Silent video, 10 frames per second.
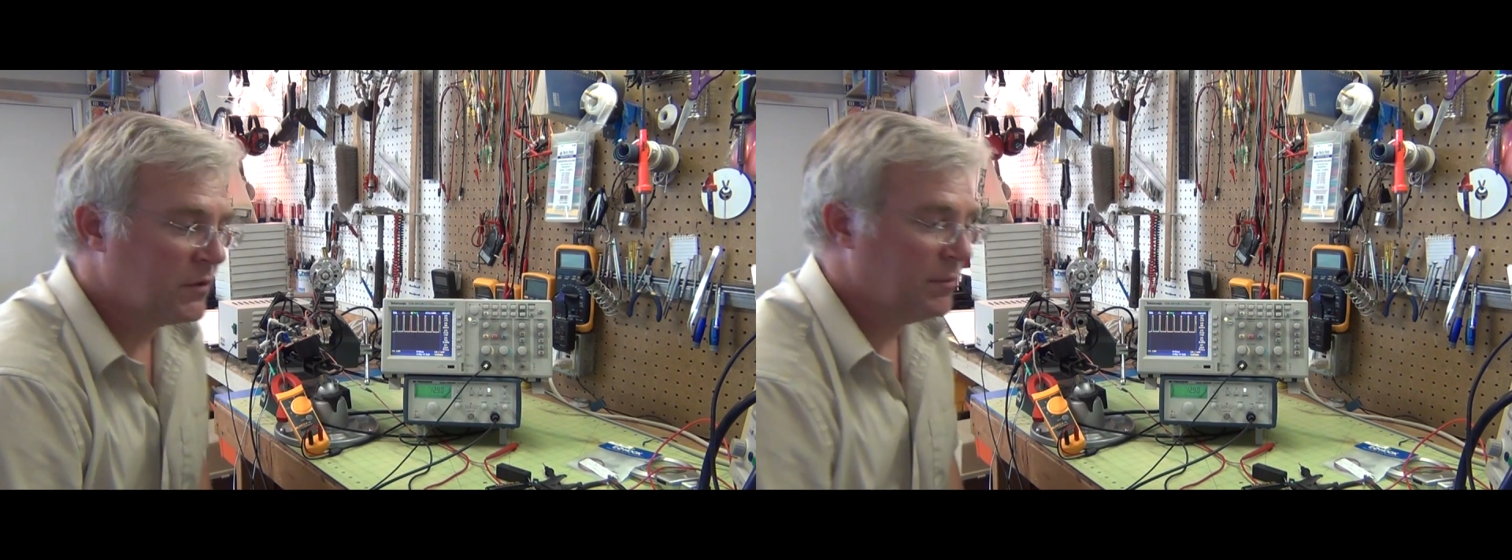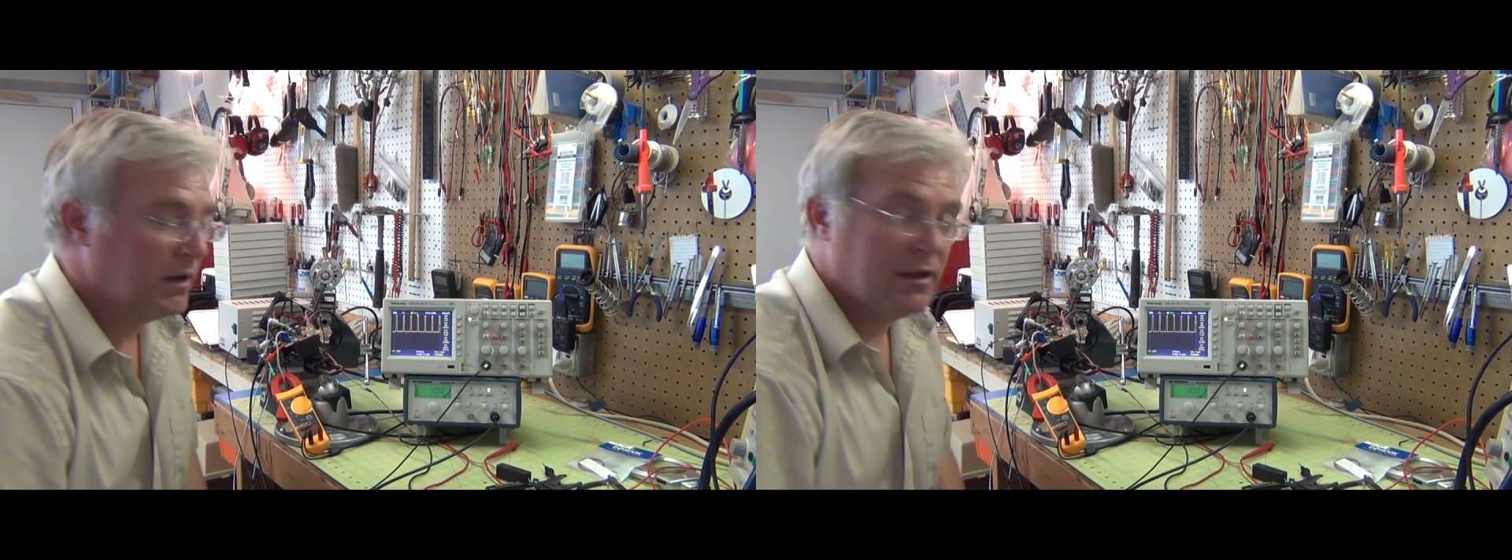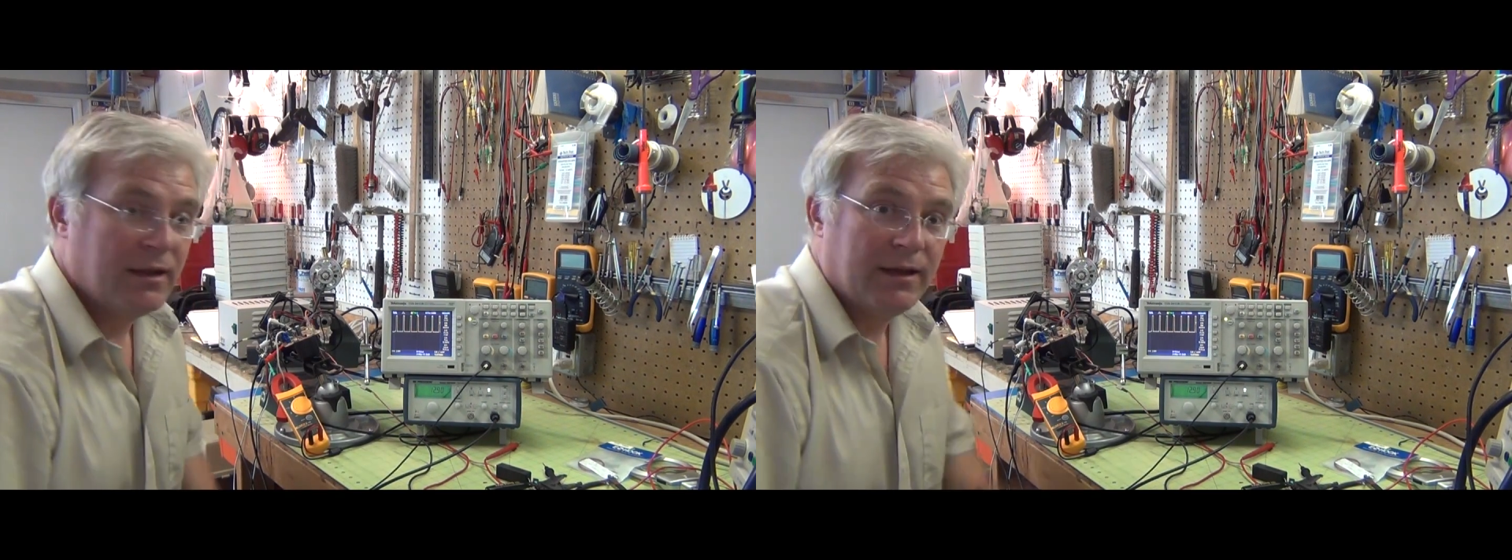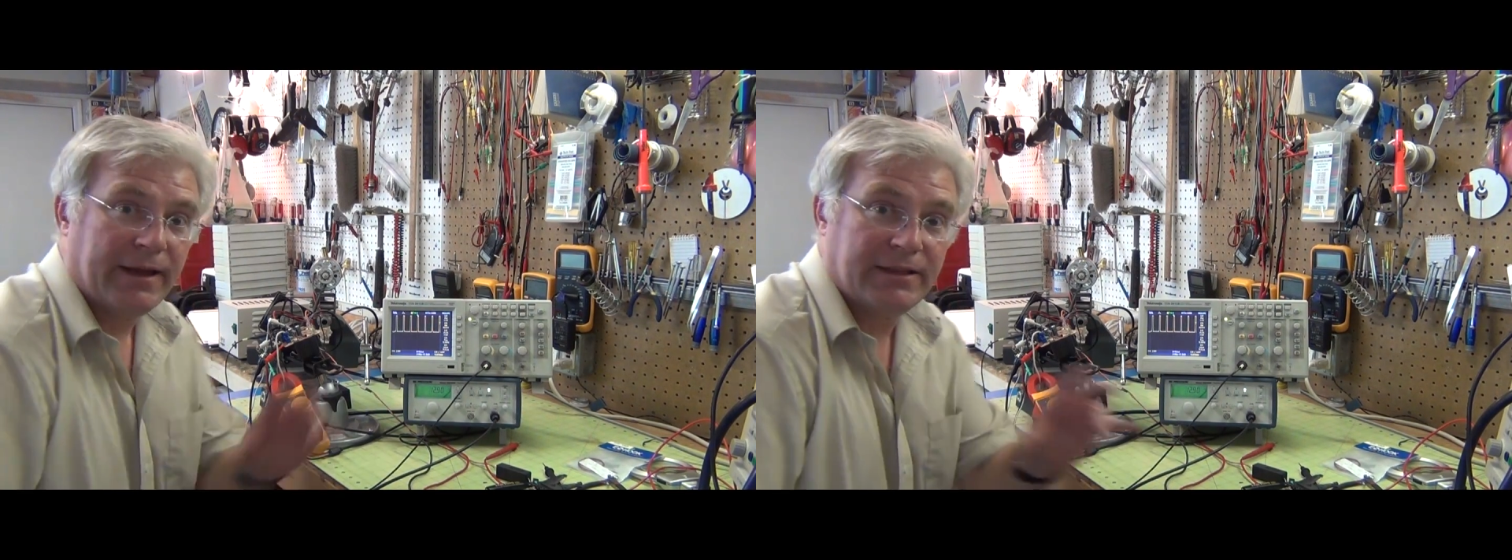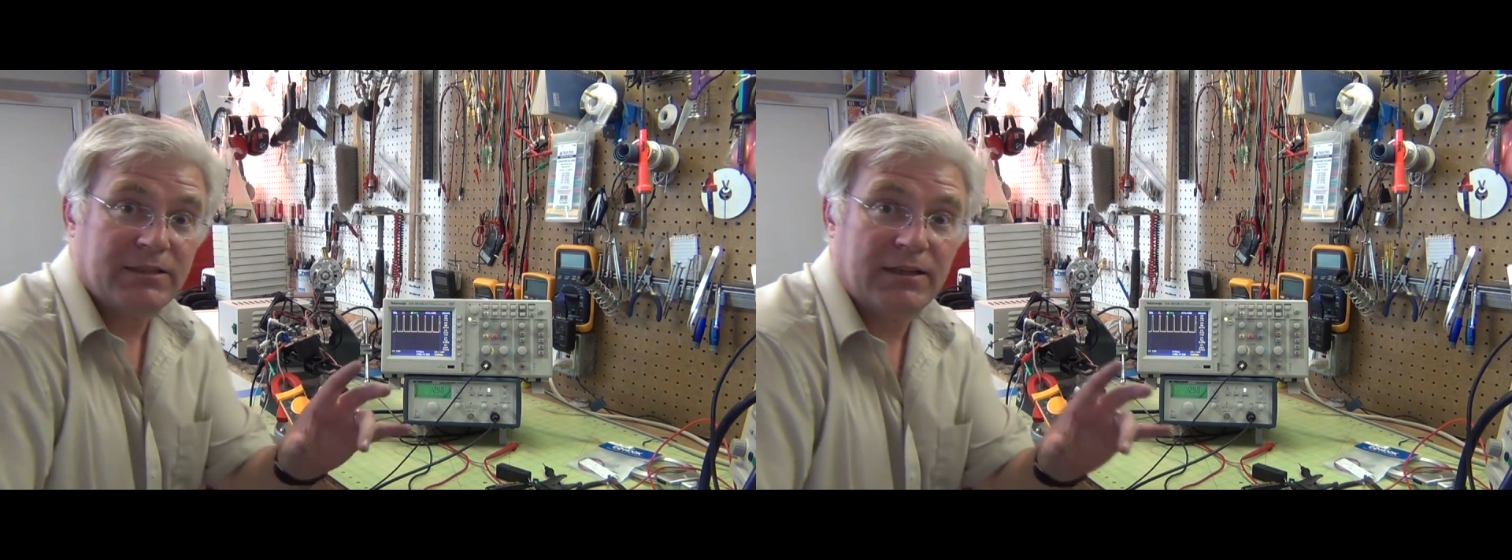But
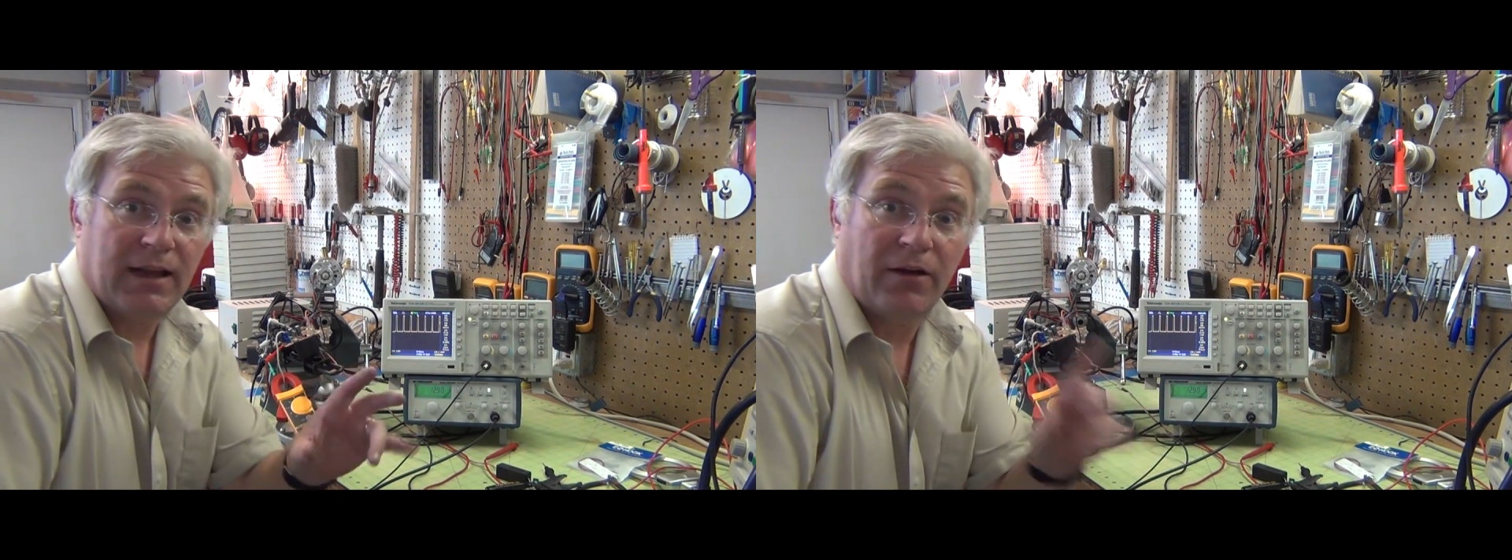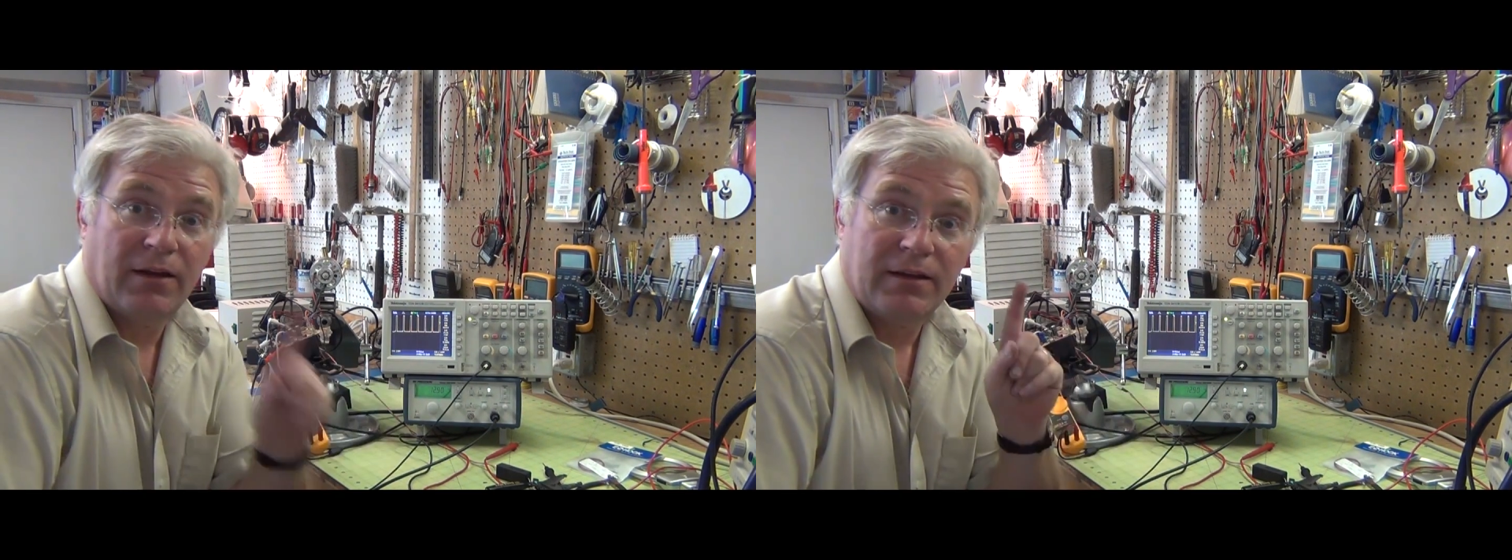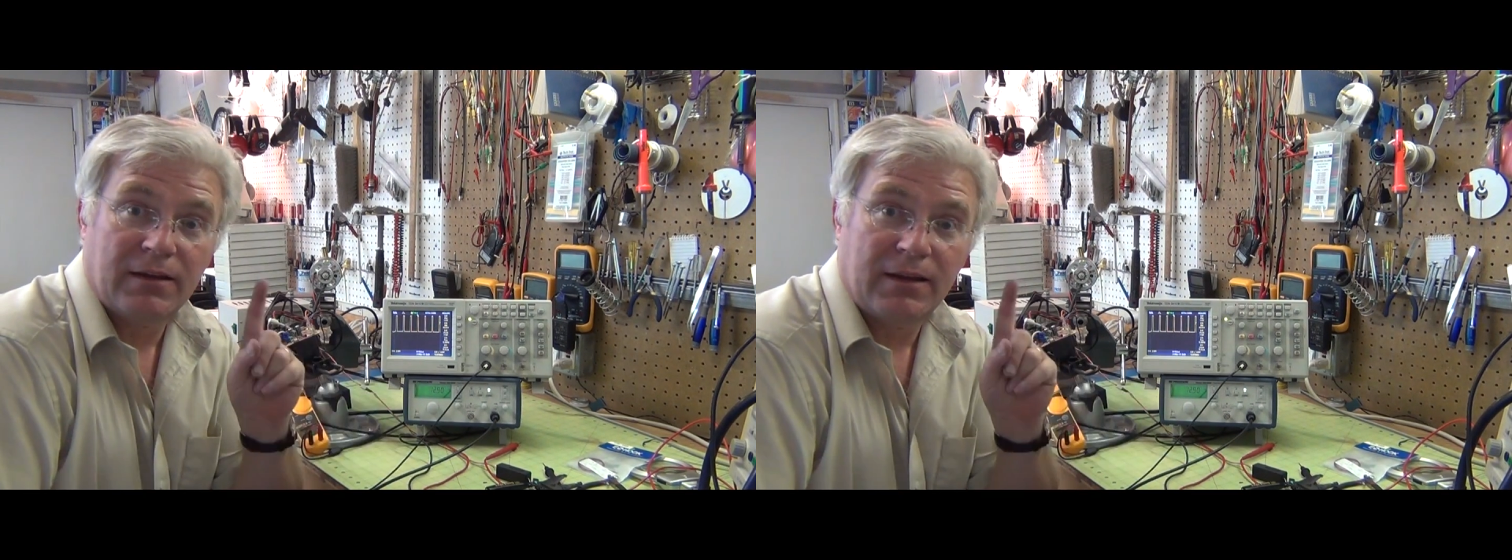that's it now.